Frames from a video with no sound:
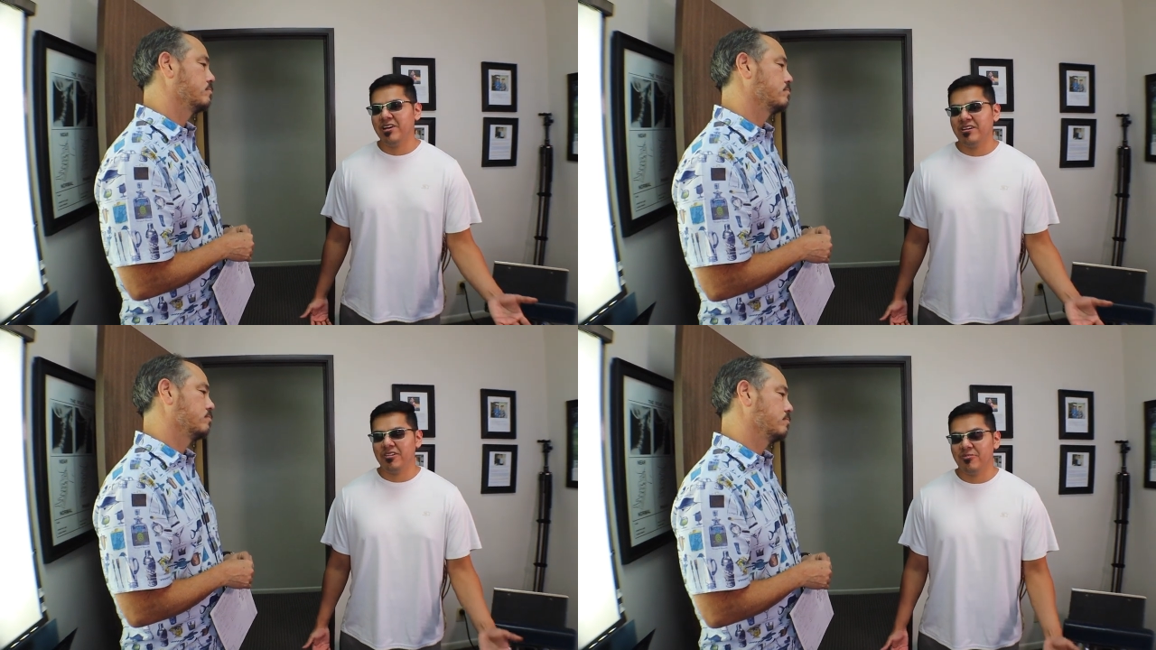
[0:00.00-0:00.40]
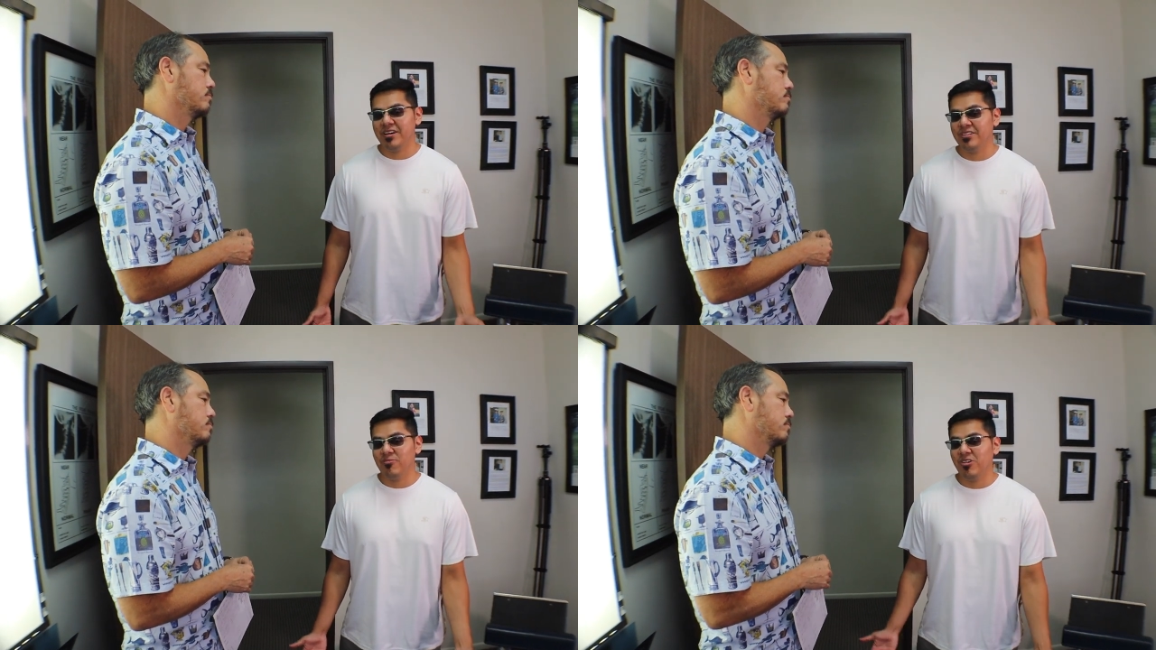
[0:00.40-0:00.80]

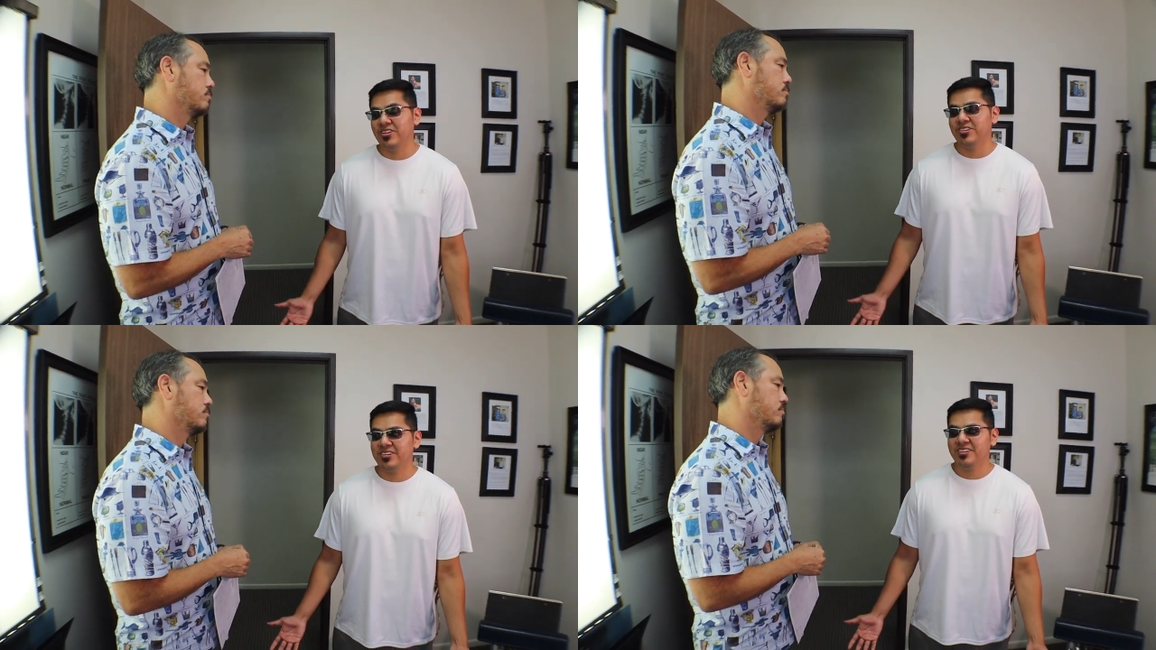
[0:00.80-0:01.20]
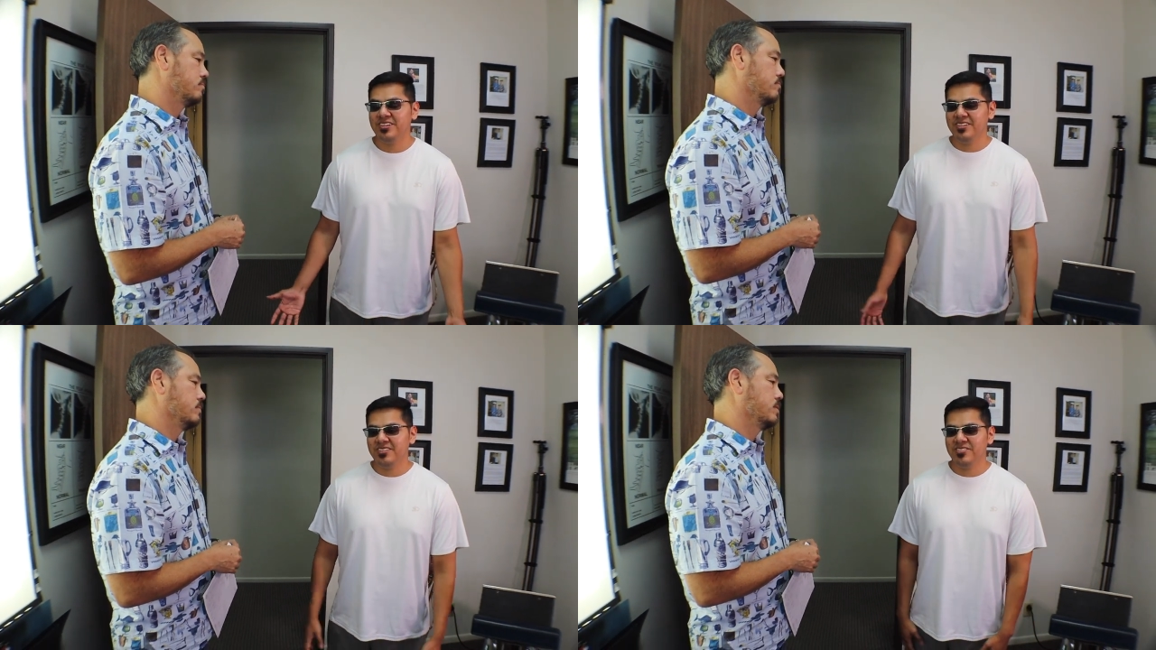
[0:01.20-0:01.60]
Speaker 1: around and wander.
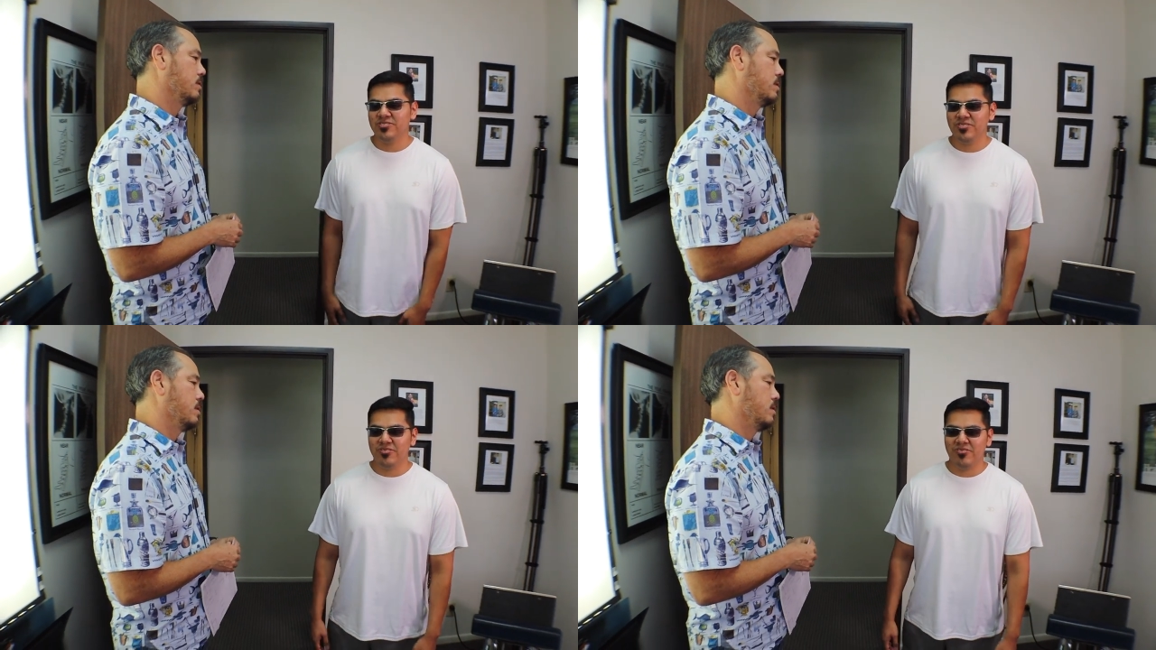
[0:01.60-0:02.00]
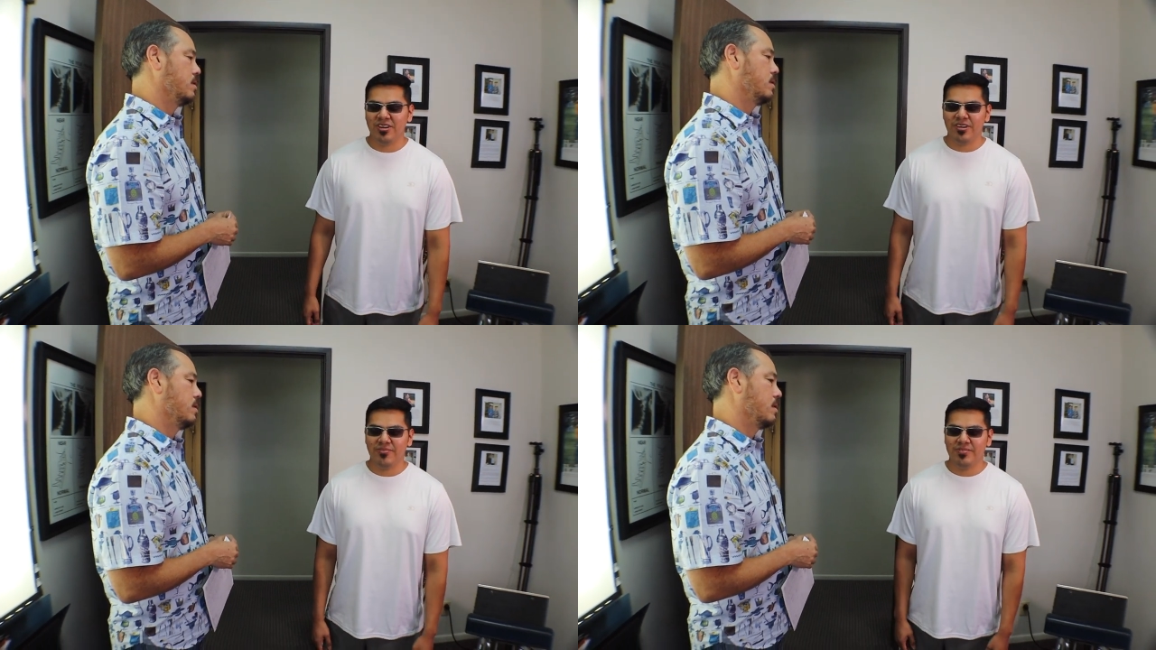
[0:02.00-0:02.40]
So
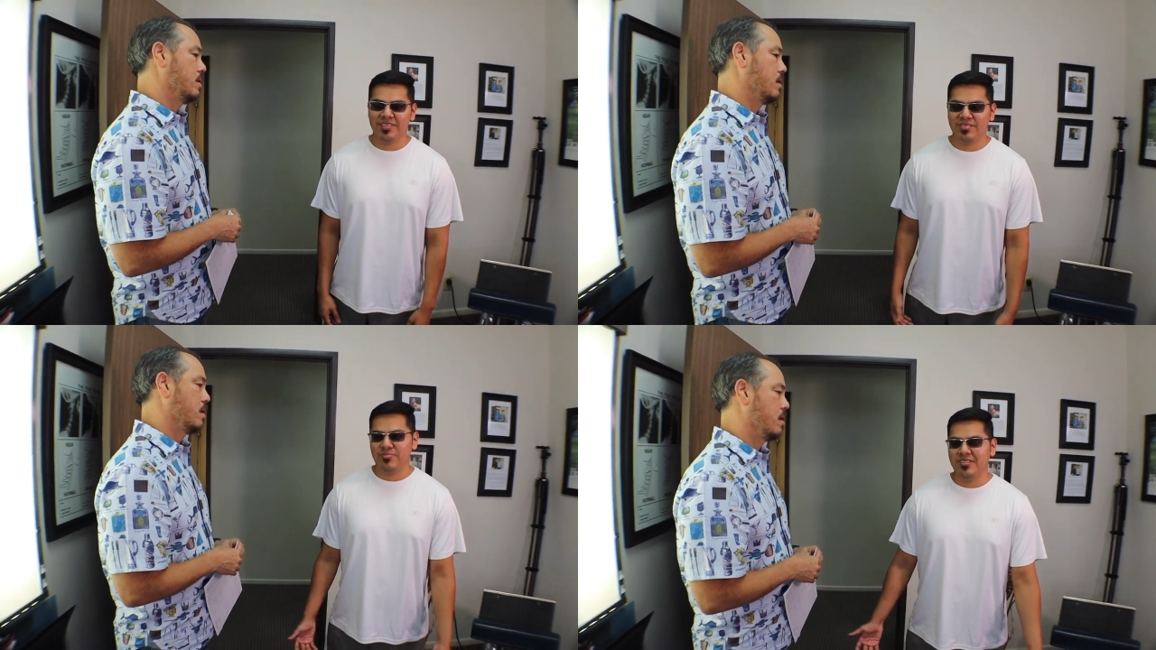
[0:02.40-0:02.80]
mm-hmm. um, that's a